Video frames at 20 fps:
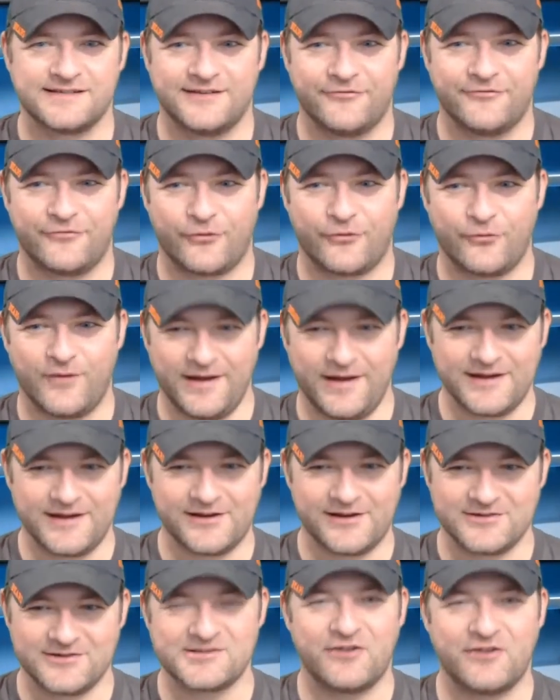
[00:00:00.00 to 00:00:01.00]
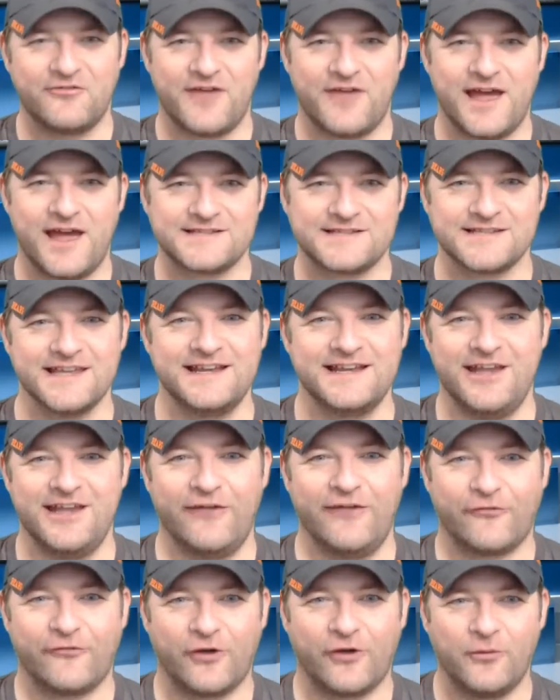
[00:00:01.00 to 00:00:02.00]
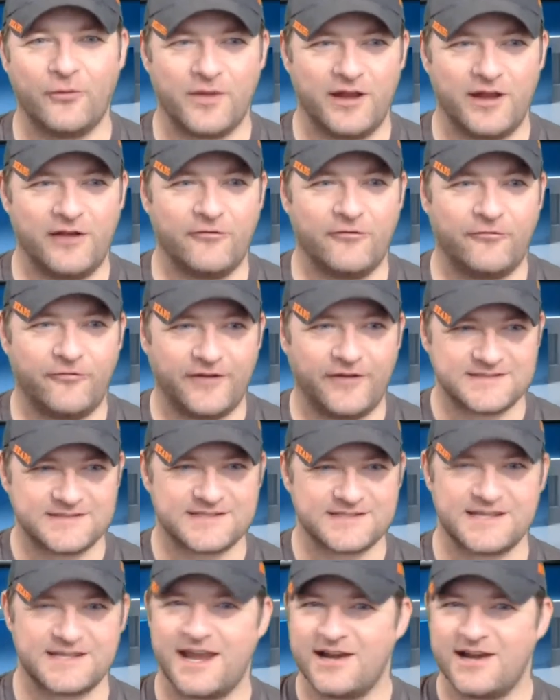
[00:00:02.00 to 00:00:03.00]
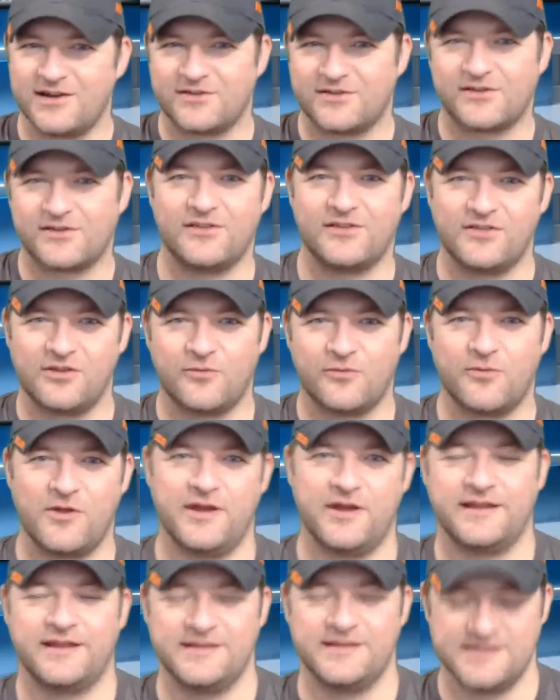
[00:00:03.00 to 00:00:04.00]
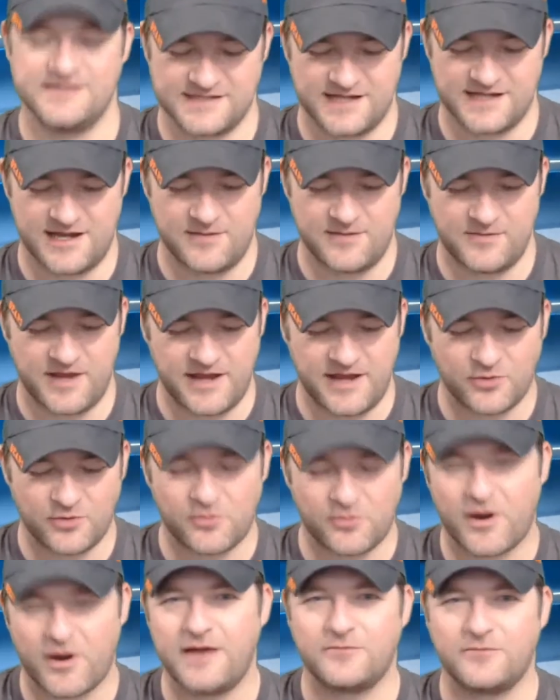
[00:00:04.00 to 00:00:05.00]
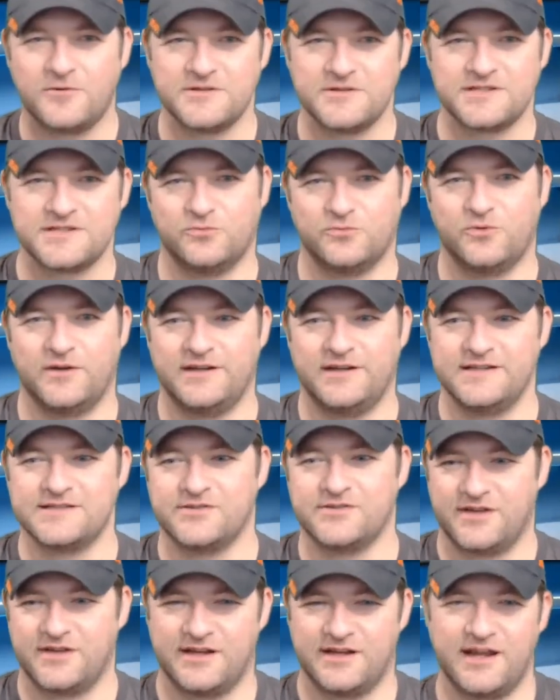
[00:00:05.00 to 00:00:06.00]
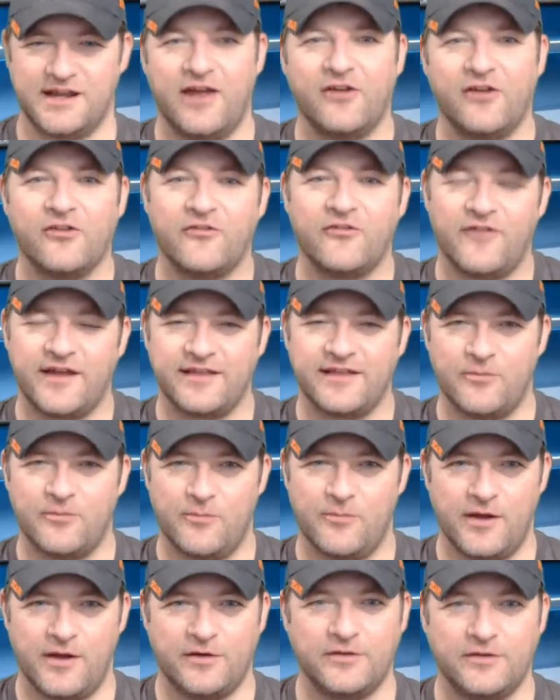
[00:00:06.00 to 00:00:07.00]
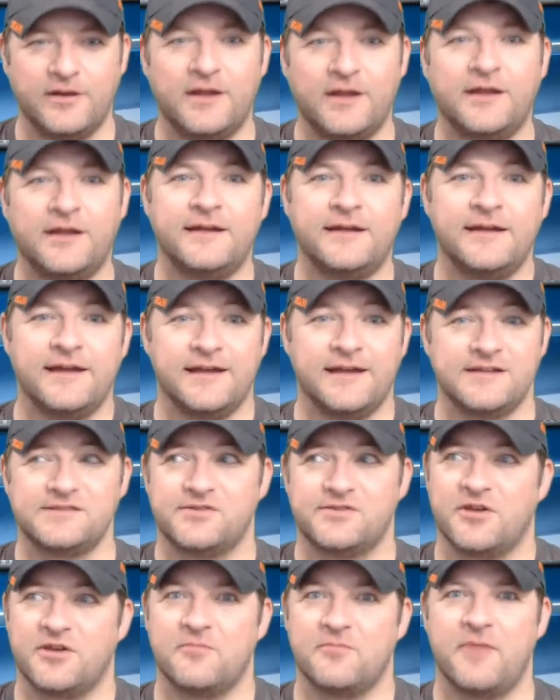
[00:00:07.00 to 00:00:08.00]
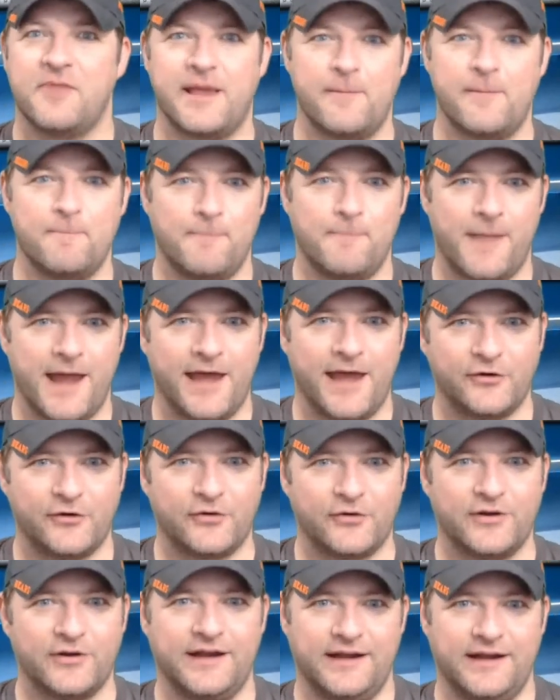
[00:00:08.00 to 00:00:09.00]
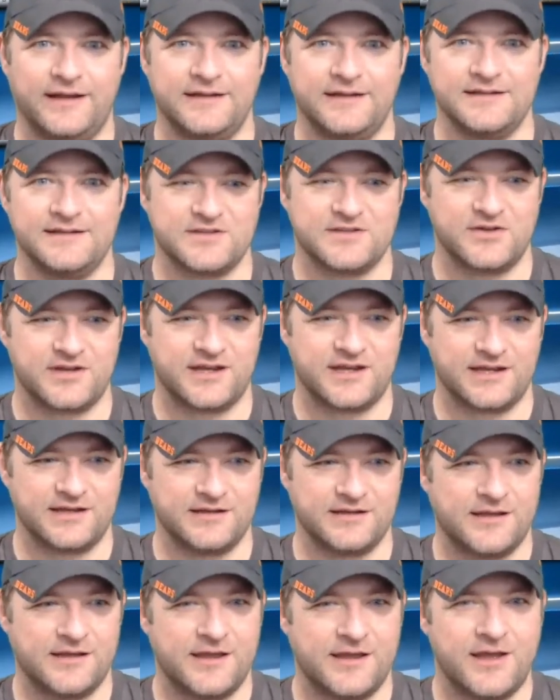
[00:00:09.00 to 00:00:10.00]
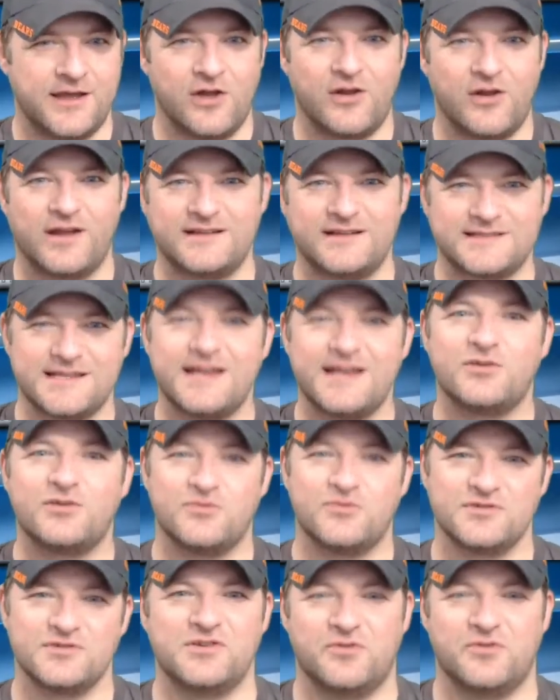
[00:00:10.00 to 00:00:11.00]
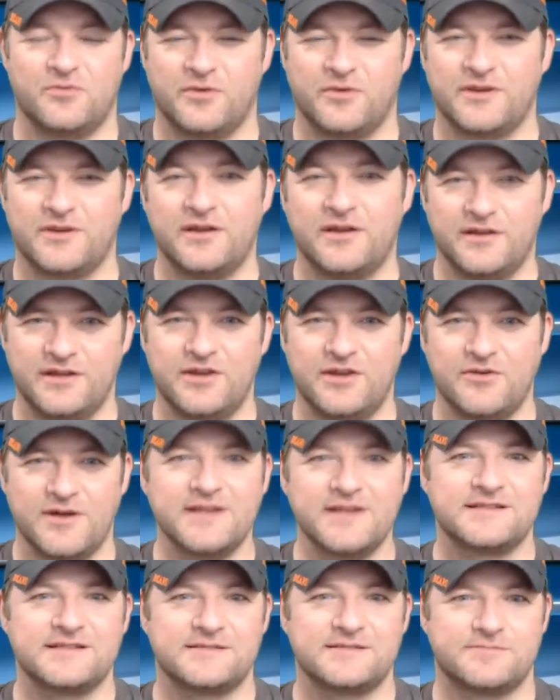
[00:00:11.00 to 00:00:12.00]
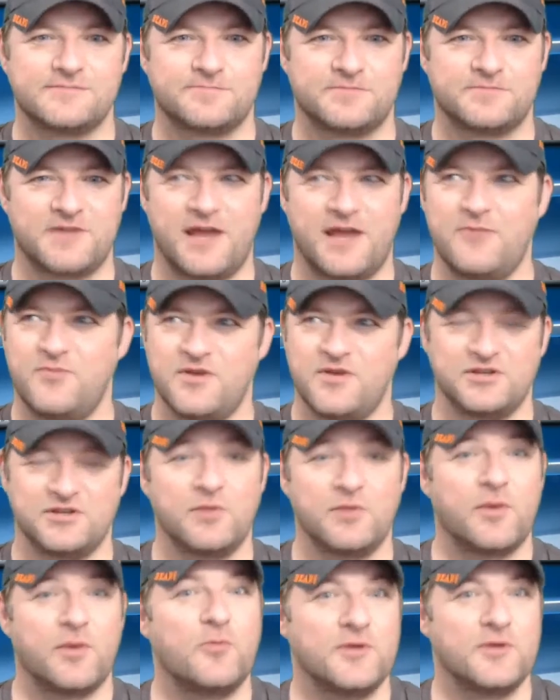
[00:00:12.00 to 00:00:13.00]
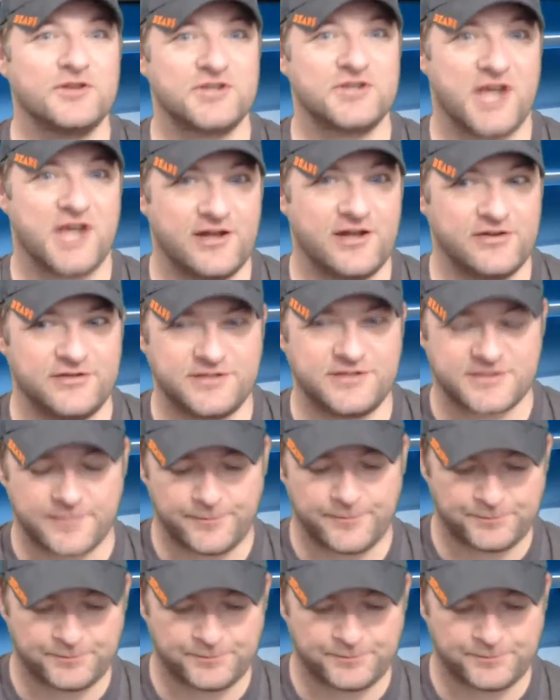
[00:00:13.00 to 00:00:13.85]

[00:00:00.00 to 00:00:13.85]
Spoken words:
for winning are so vastly different, but it fits the character that they're playing at this time. Daniel Bryan wants to win it so he can elevate the belt, so he can make it matter again, so he can, like Cena was doing with the US Championship Open Challenge.